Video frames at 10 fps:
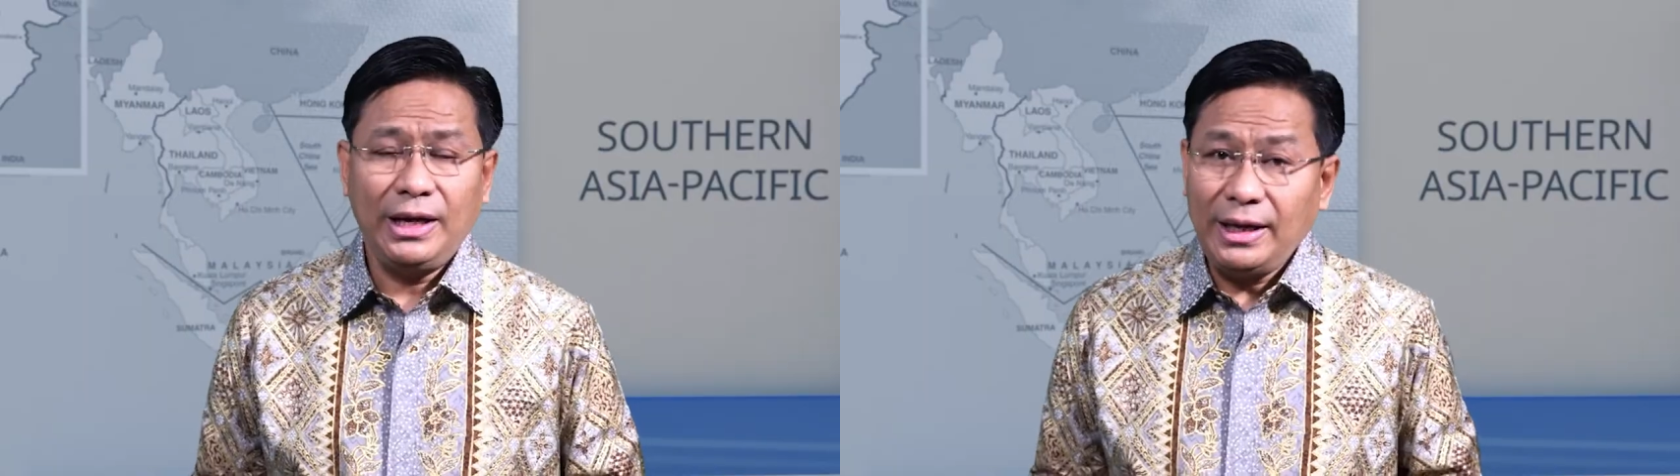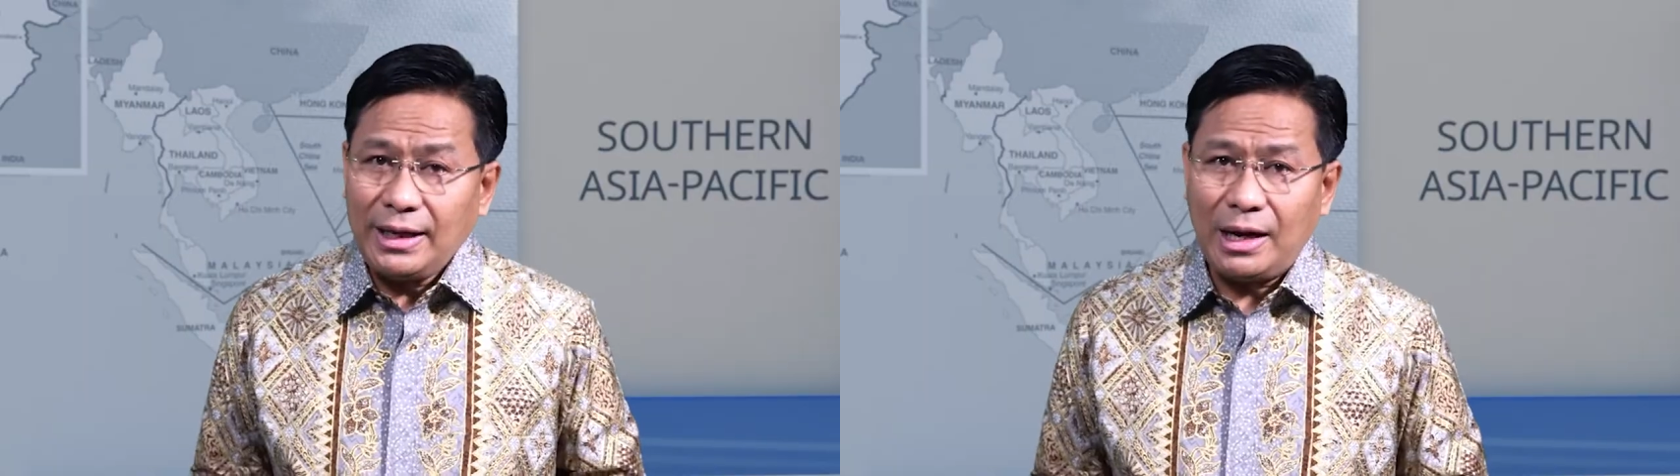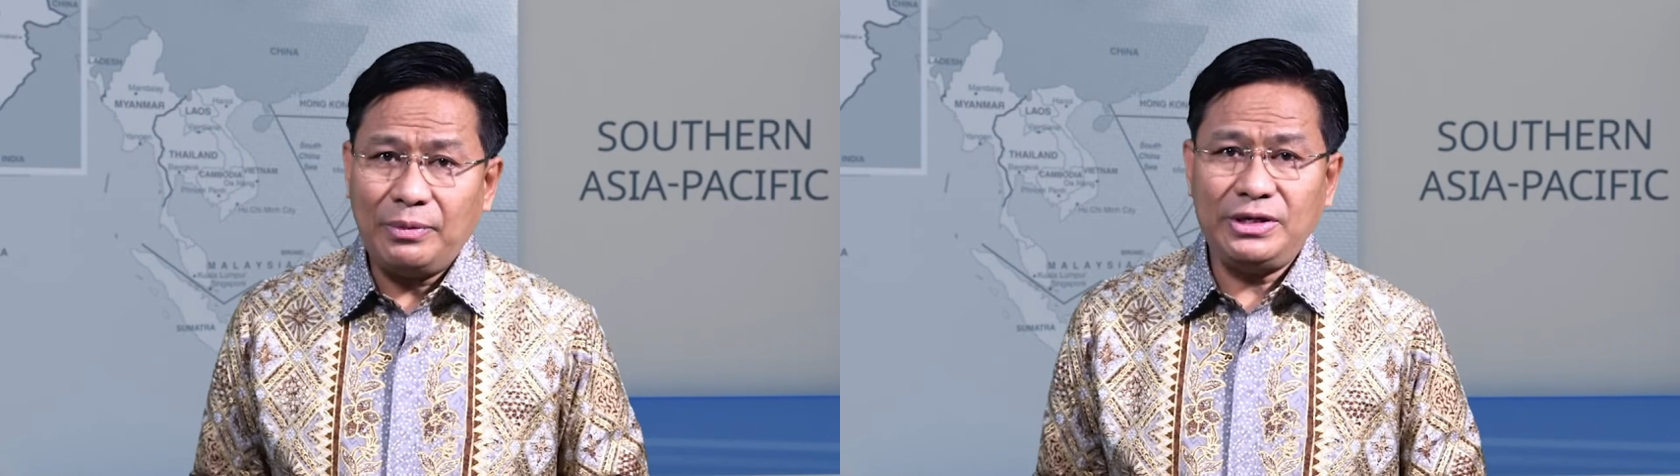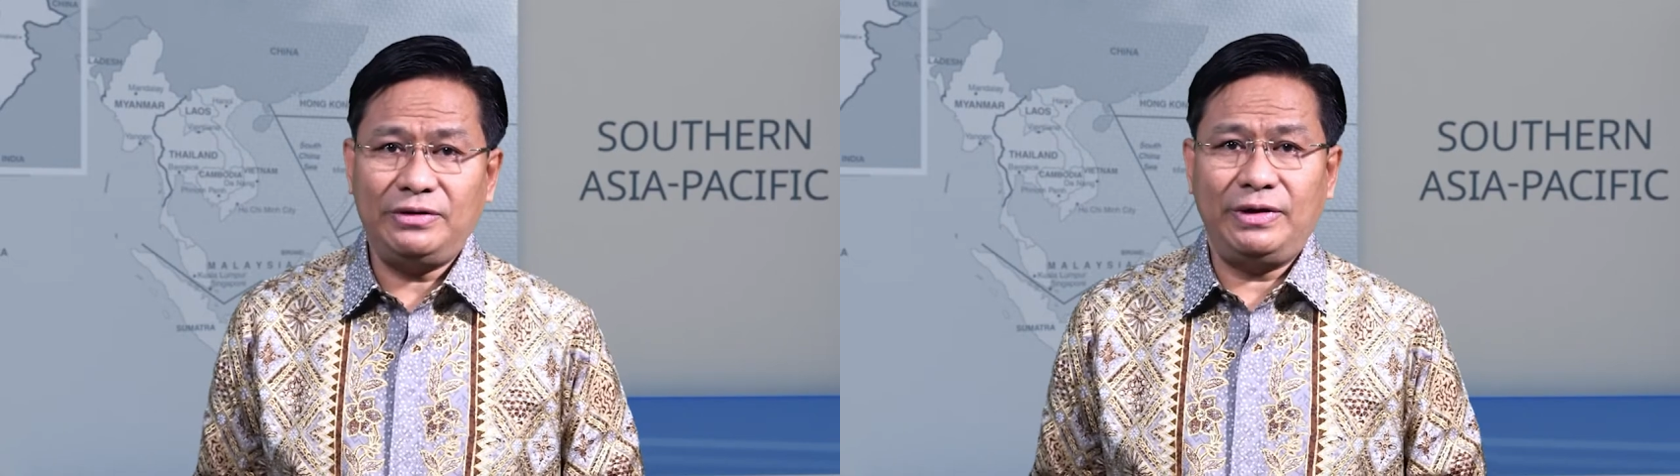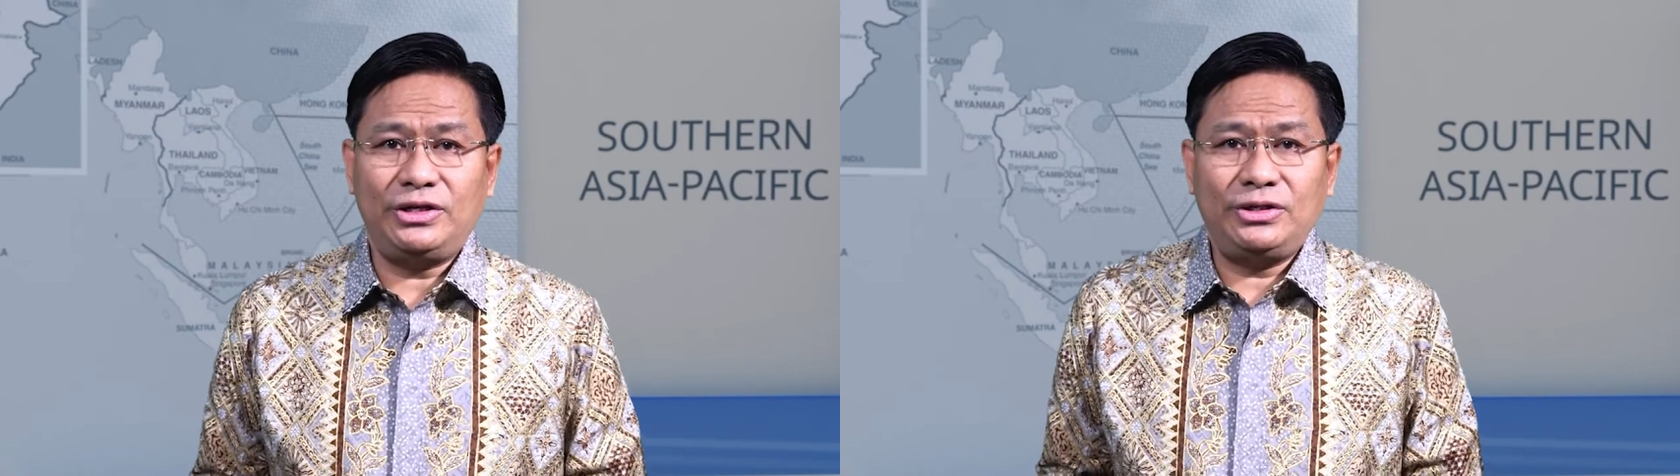In our
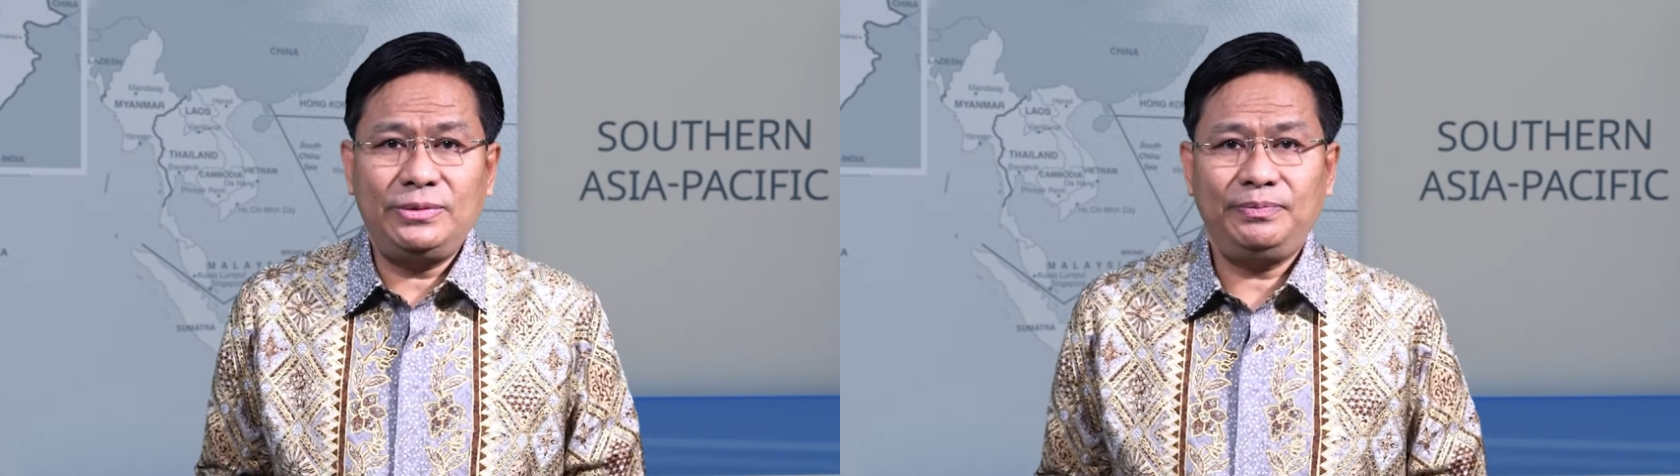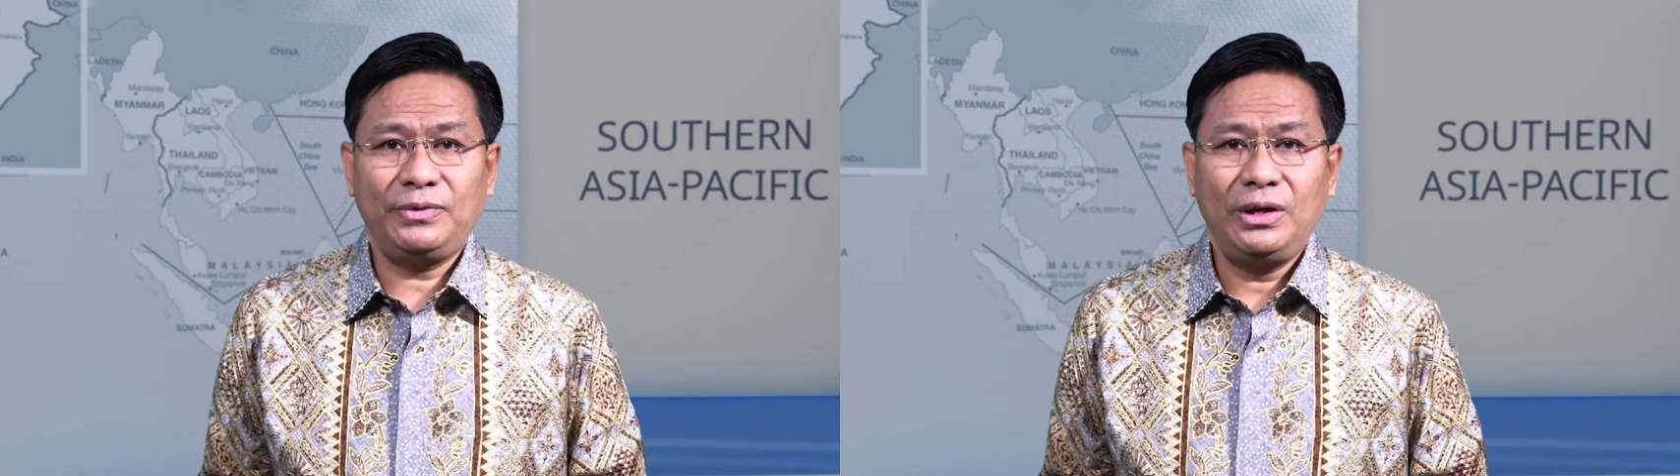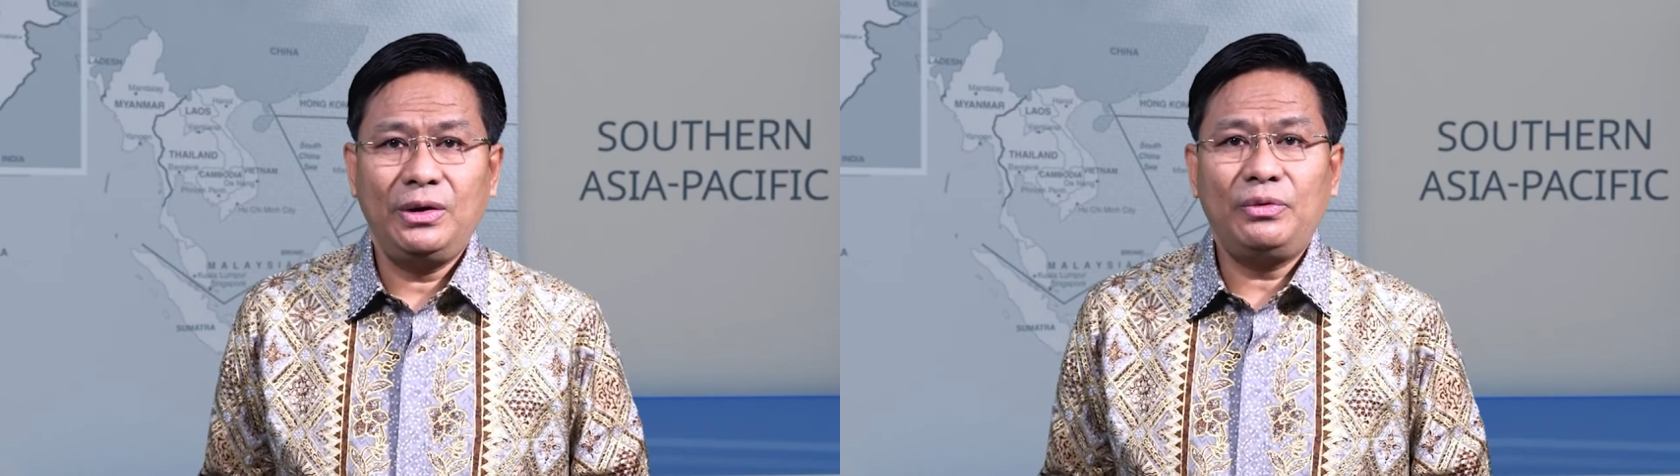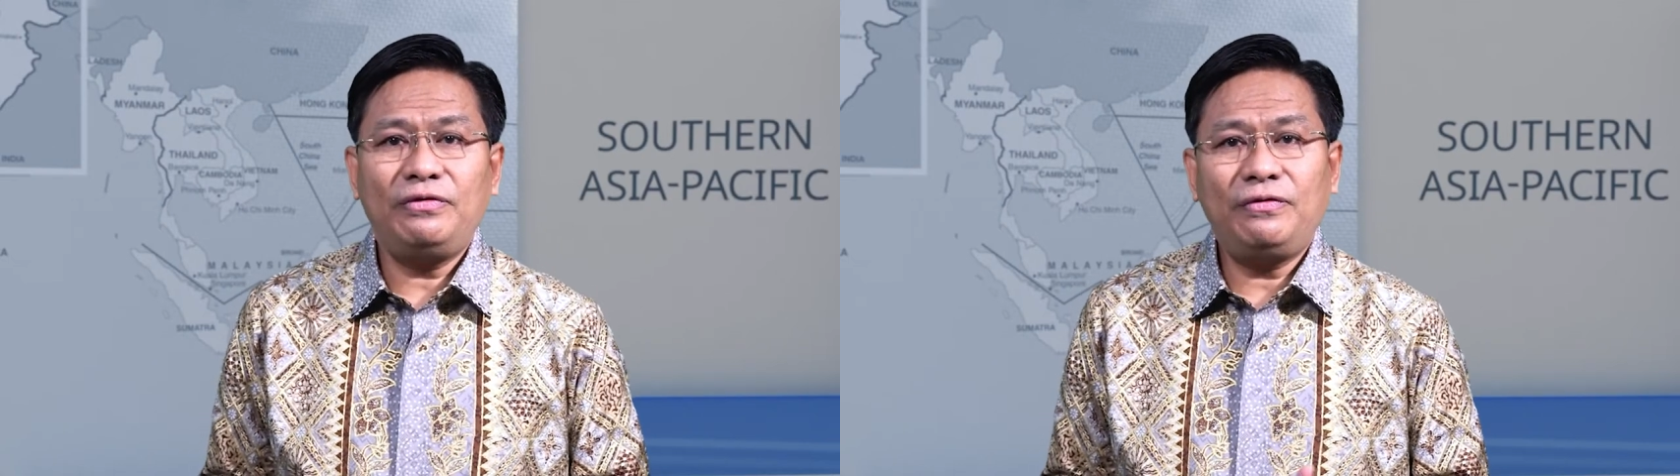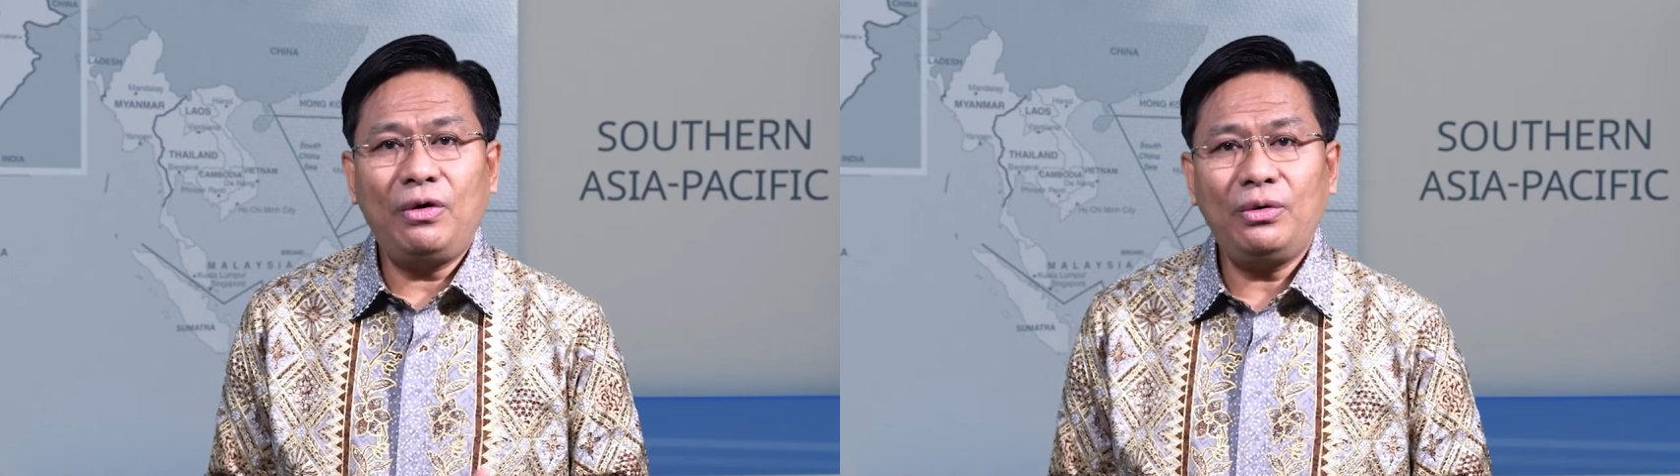division, we
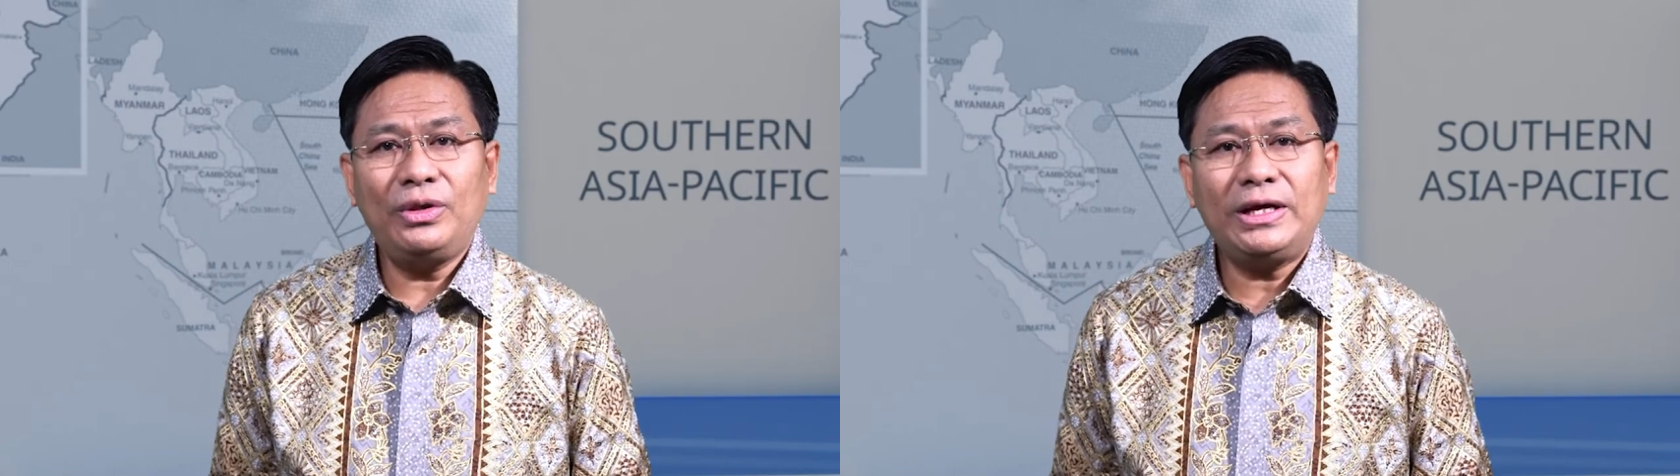follow